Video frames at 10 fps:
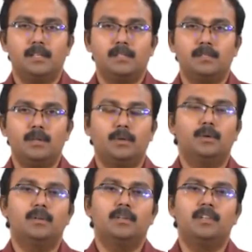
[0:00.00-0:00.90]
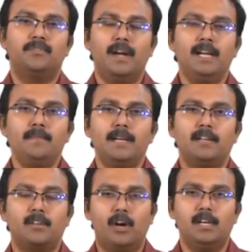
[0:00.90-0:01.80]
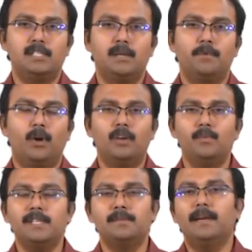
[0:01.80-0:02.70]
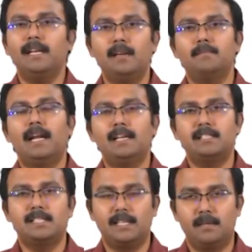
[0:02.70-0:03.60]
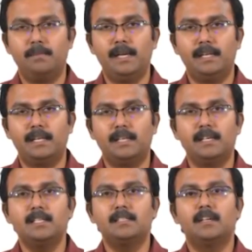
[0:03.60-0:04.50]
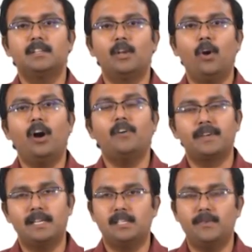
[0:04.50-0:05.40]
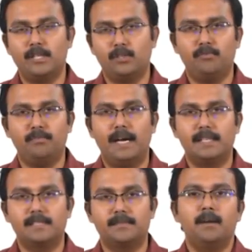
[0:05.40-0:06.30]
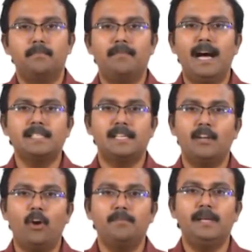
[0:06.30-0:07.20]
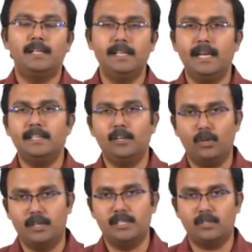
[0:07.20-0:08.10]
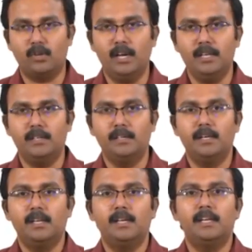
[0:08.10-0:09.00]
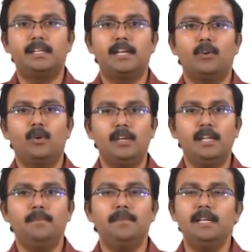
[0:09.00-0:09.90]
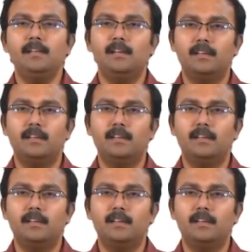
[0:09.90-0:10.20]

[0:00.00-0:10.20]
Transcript: So, the fundamental concept on which material balances are built is the law of conservation of mass. Mass cannot be created or destroyed, it can only be